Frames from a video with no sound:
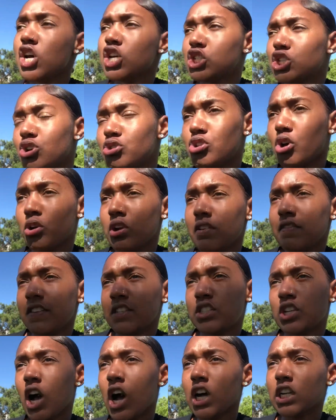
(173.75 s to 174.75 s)
so don't
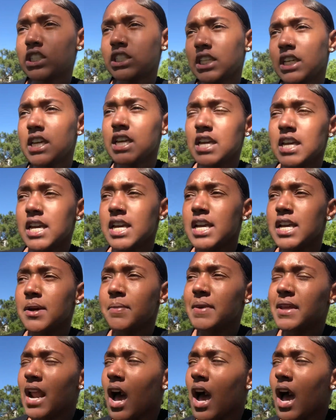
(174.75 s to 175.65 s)
even talk to him.